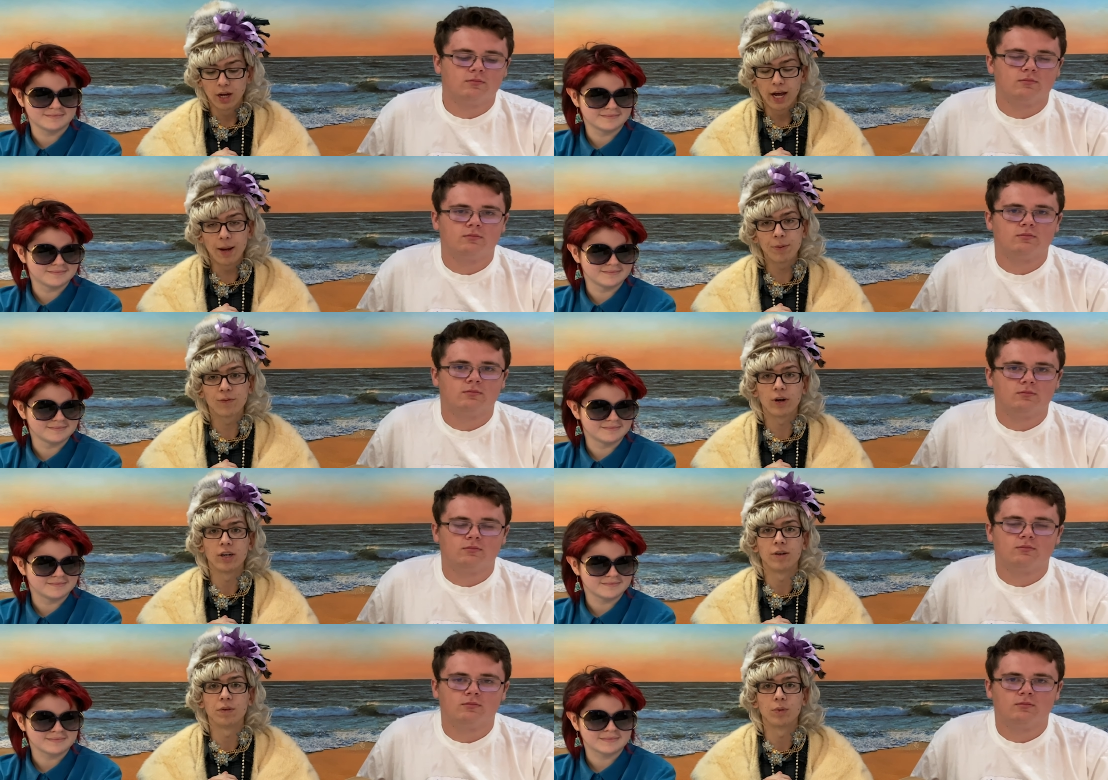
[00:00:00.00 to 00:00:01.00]
Speaker 1: Happy
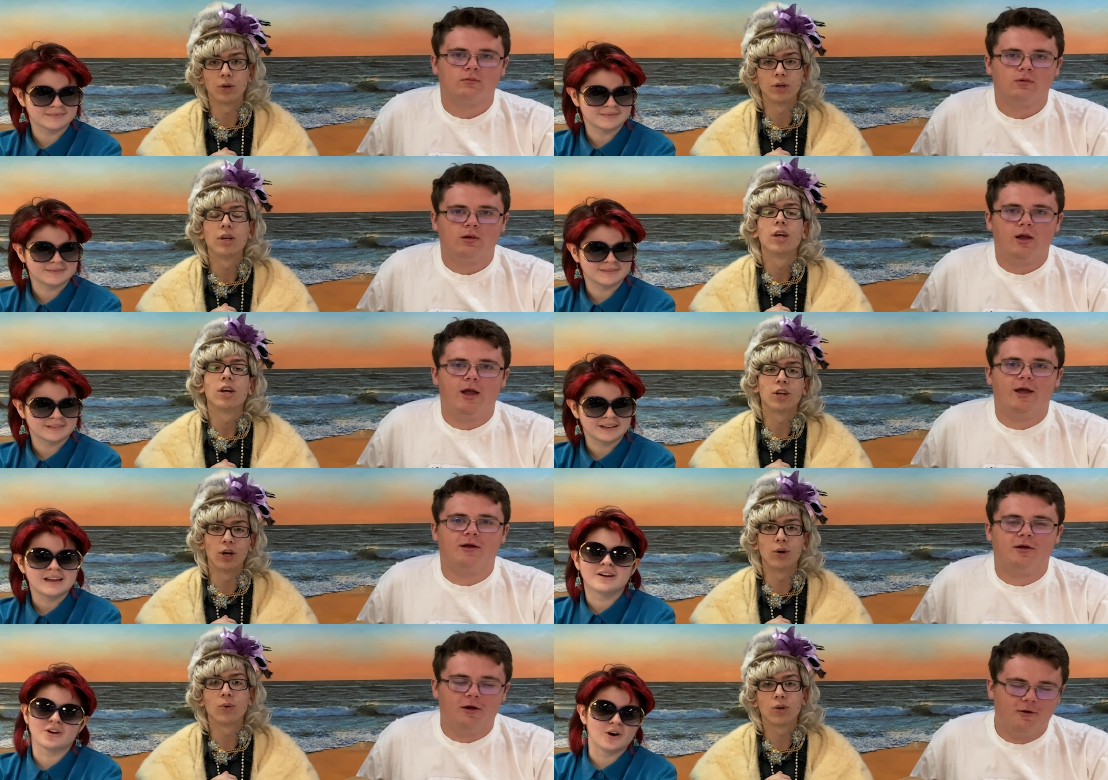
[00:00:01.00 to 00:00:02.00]
Friday, everyone! And
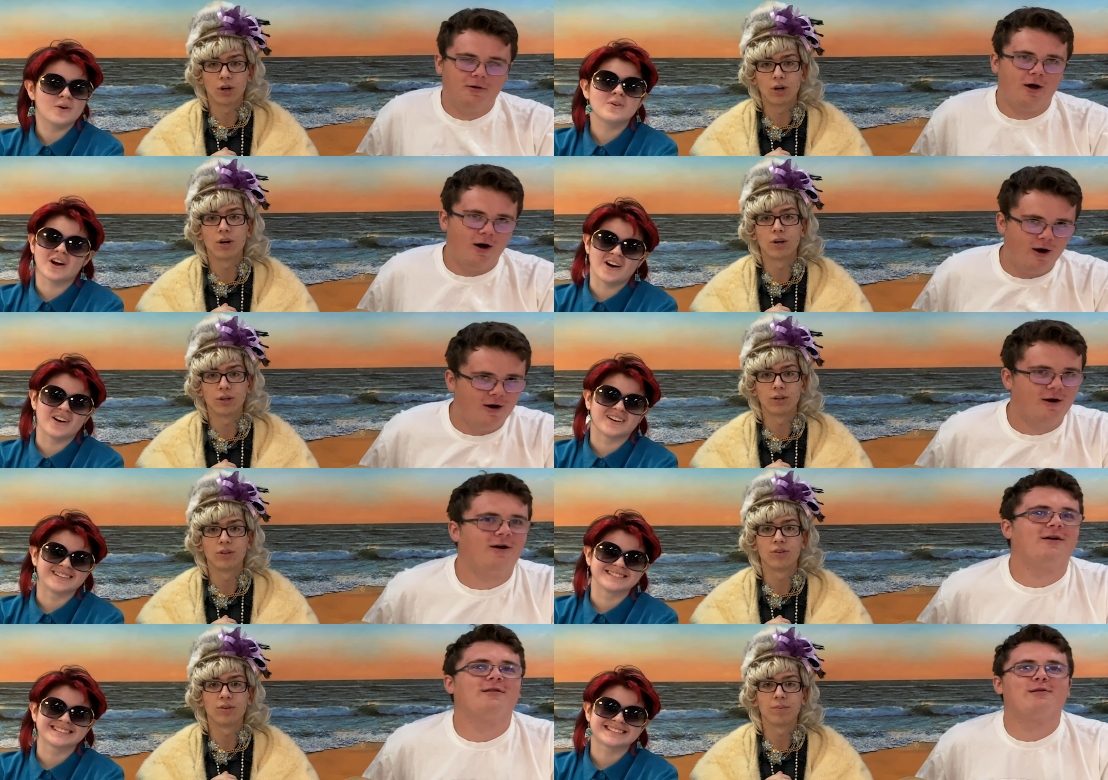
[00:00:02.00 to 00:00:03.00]
go, go
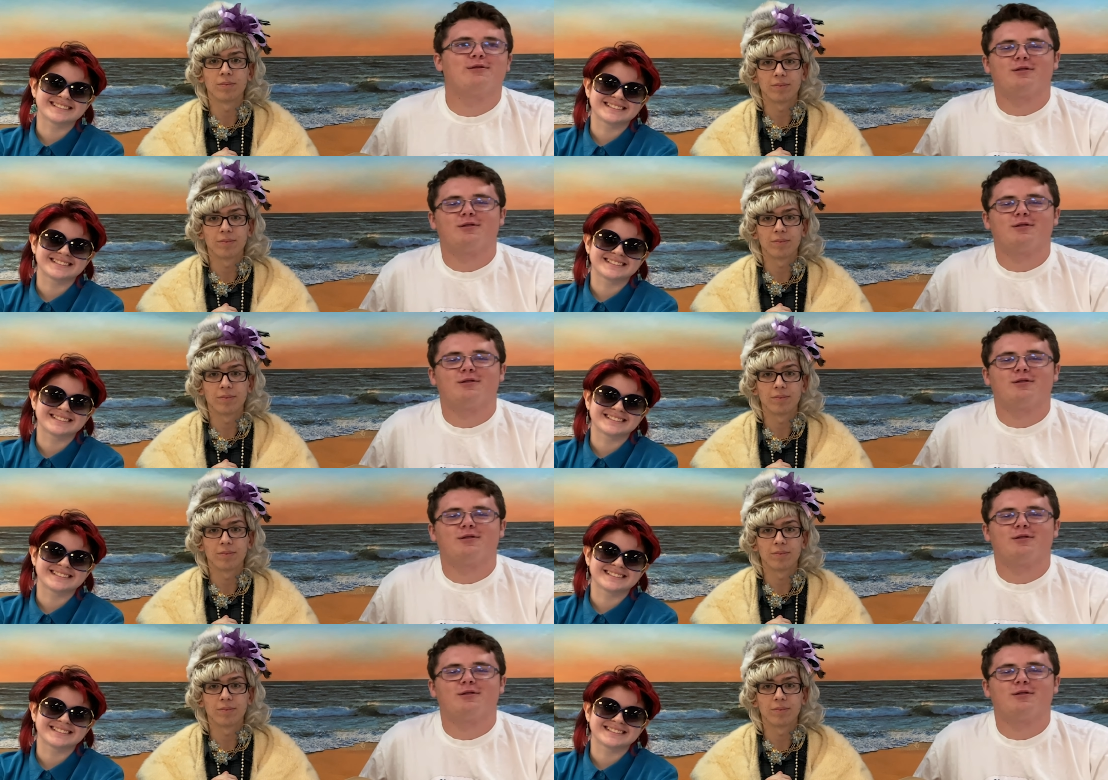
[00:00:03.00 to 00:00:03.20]
cards. cards.